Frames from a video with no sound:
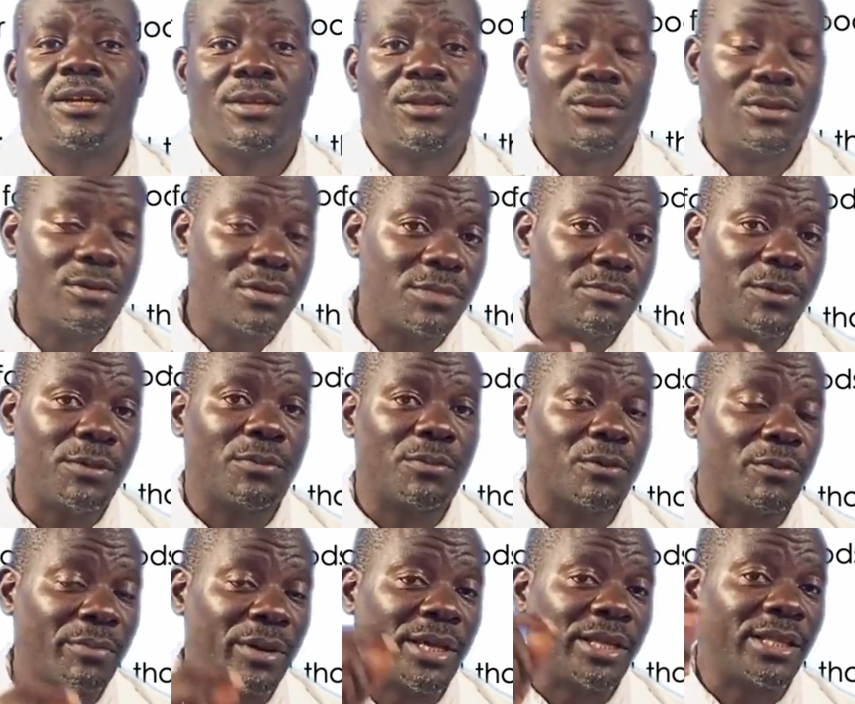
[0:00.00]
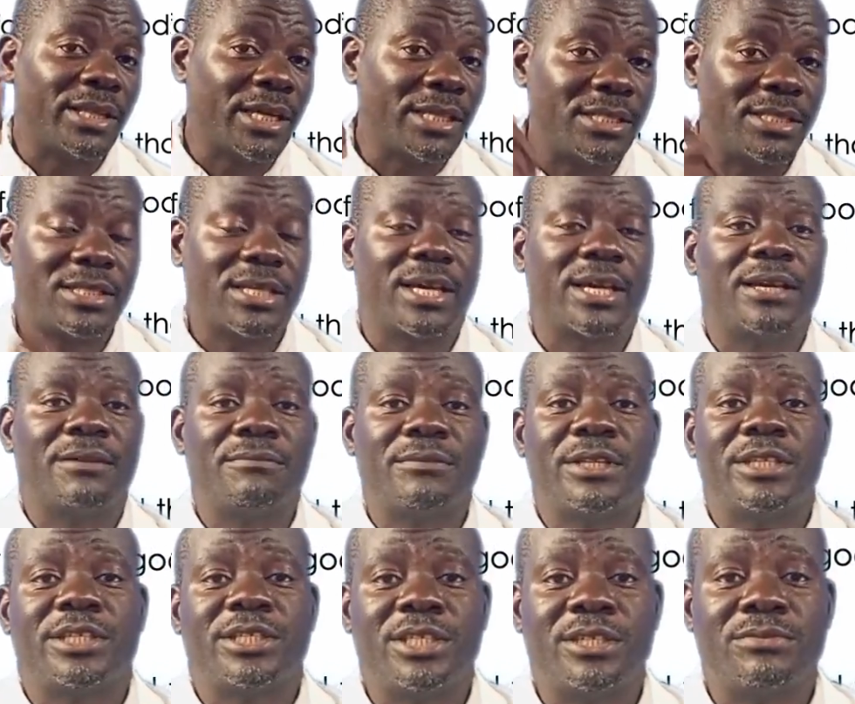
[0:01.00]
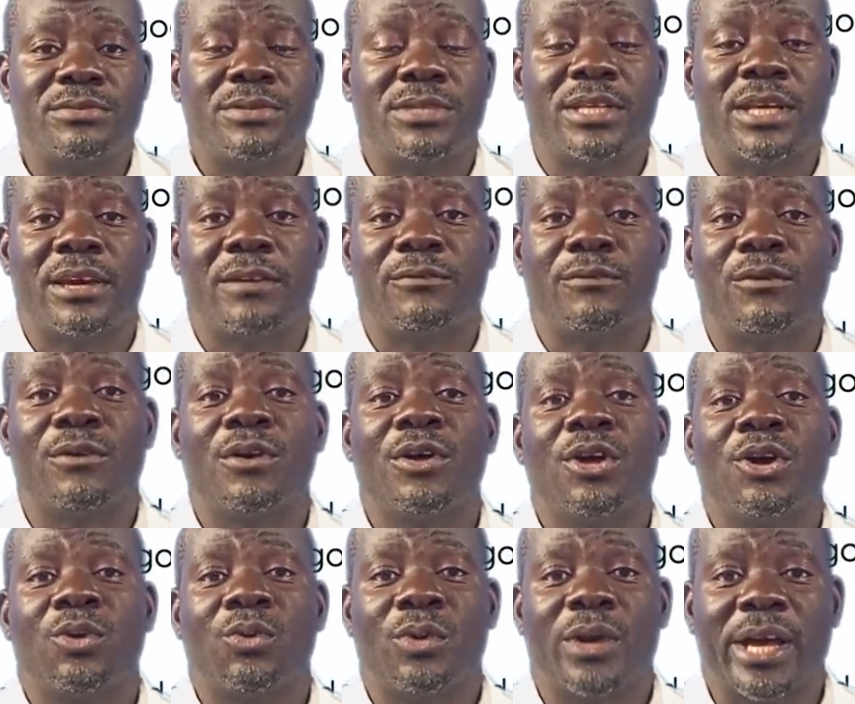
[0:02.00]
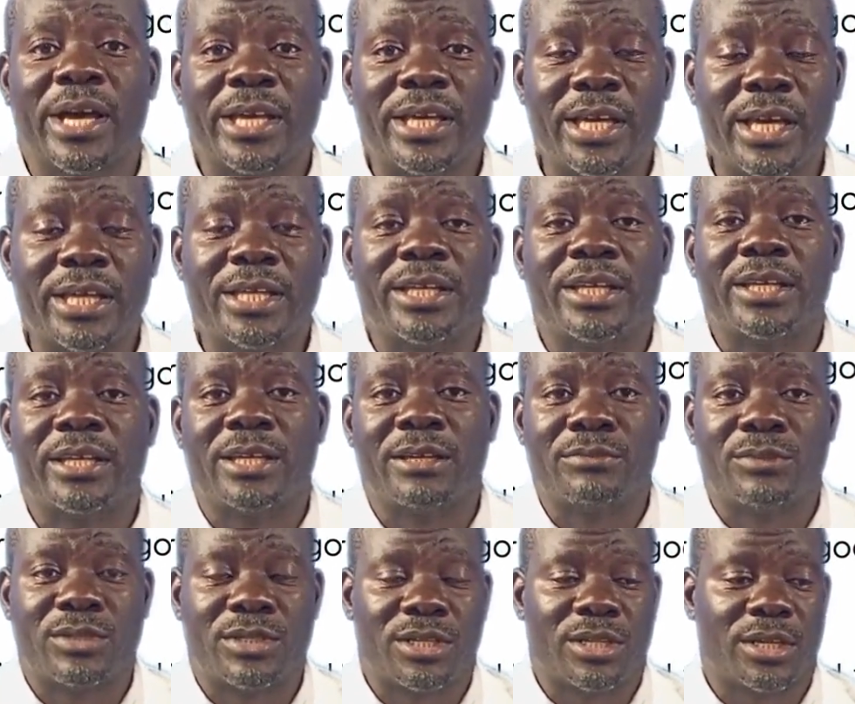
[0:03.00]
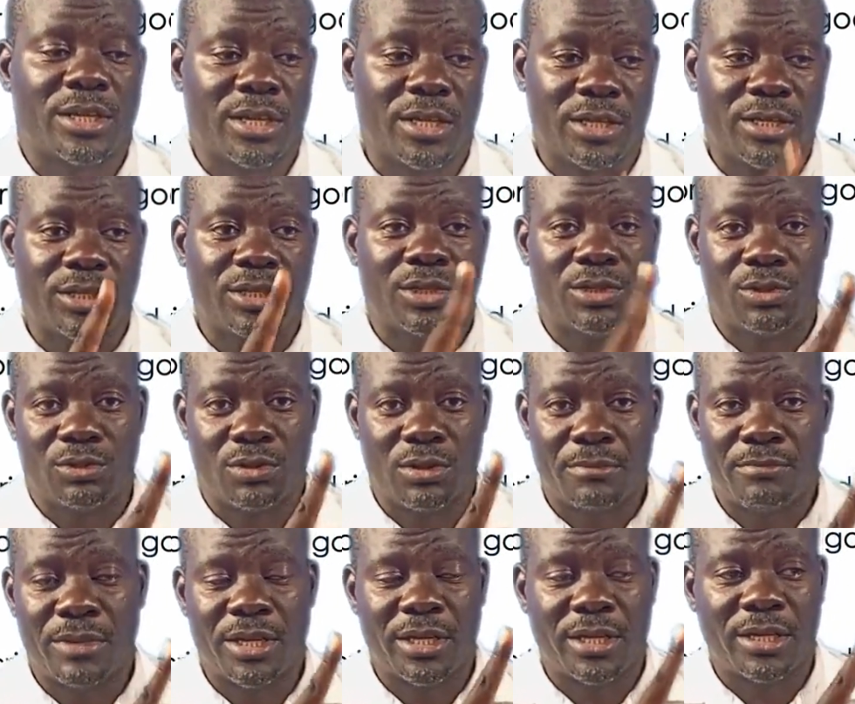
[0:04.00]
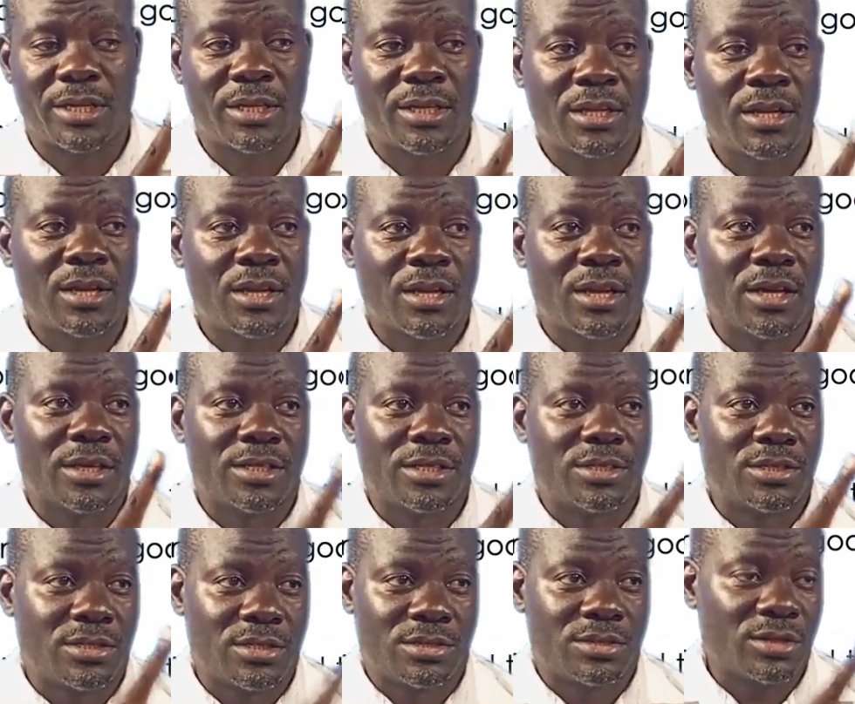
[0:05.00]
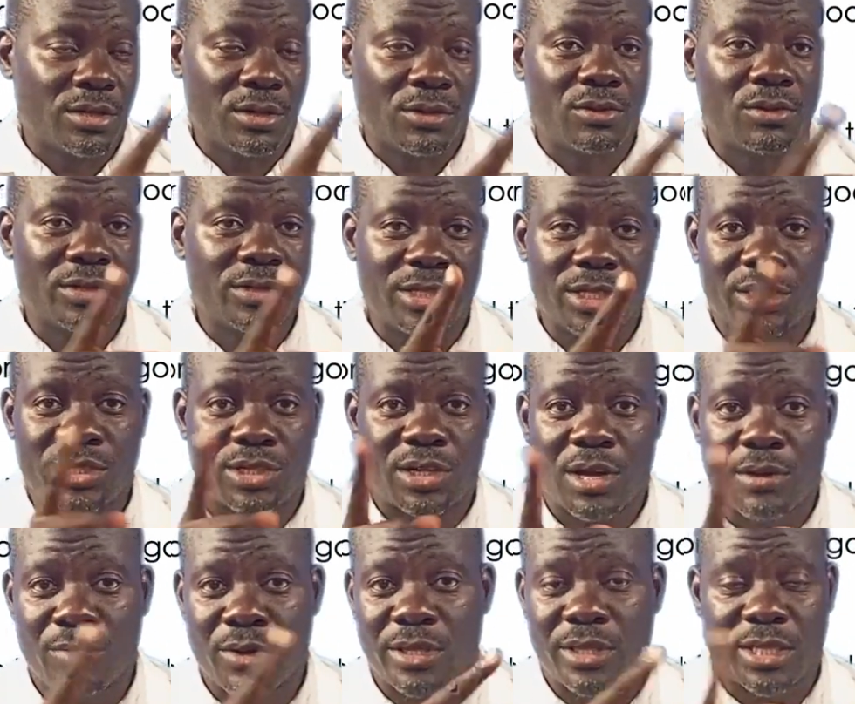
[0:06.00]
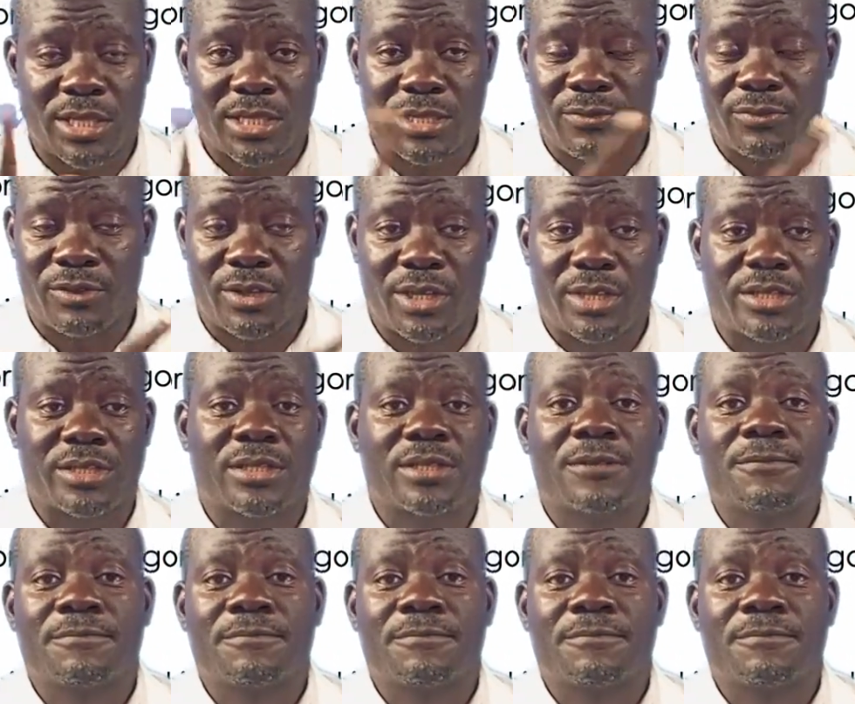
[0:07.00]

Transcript: Those people, by that time, the chiefs therefore were getting them to say, hey, you are causing trouble in this village.